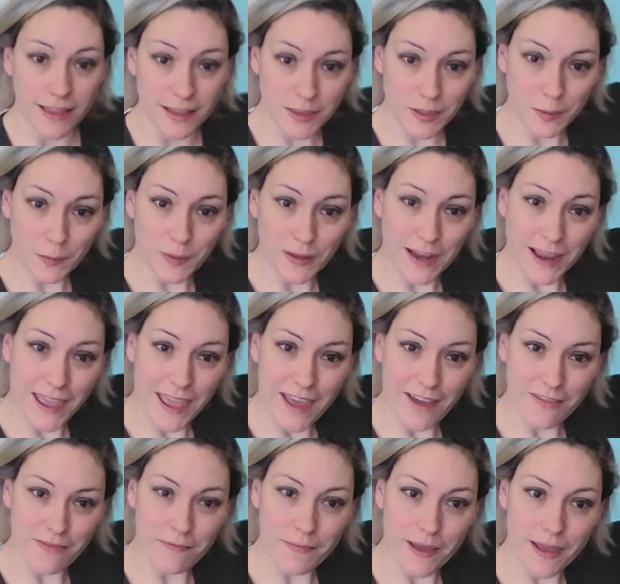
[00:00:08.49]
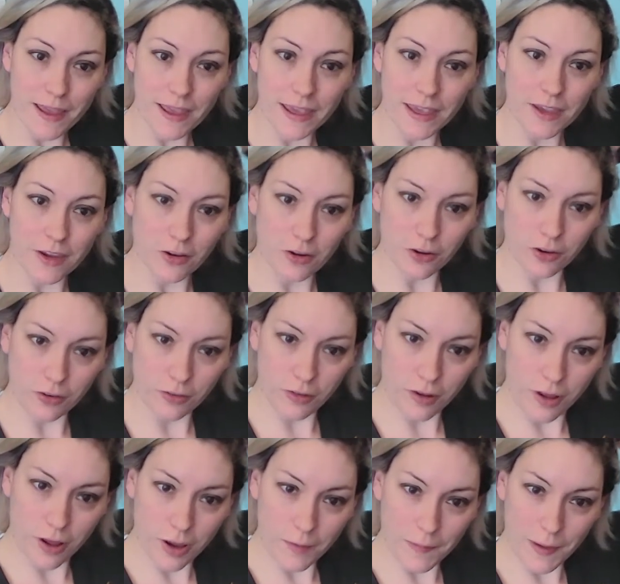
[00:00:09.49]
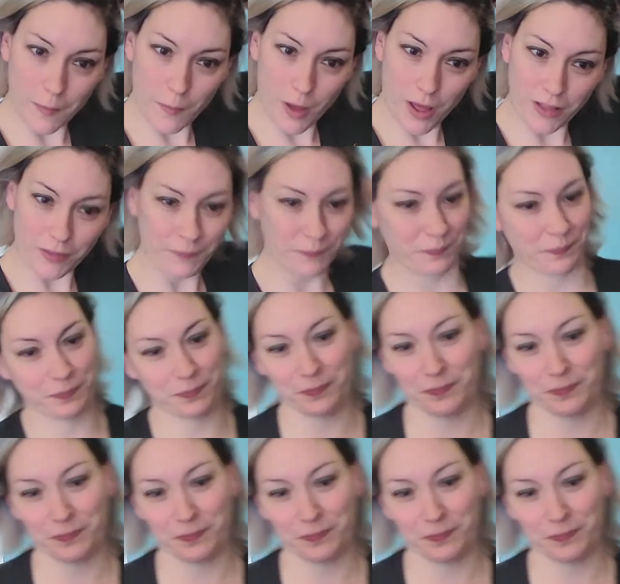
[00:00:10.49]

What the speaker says: like the one I have back here on my wall.